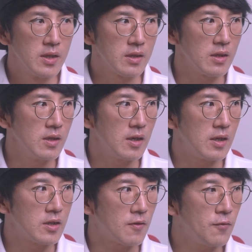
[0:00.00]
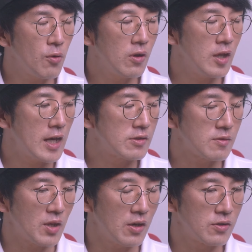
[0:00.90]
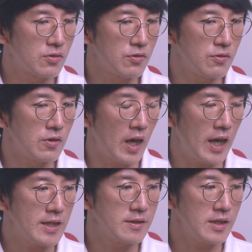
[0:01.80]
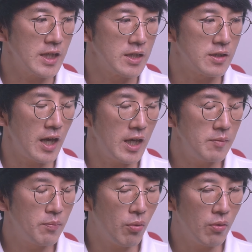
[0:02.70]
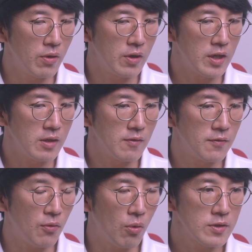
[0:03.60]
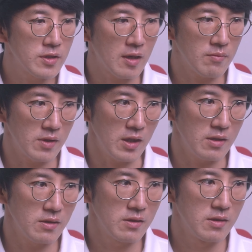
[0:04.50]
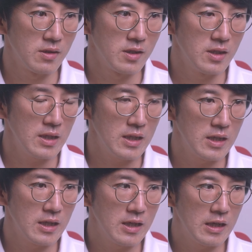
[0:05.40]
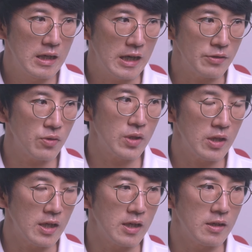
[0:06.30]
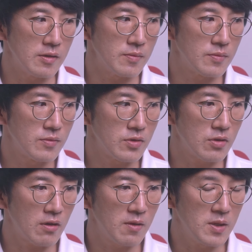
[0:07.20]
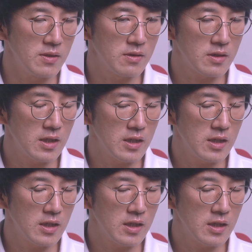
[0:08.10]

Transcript: The focal length of the Air to S is 8.4 something. I saw the documents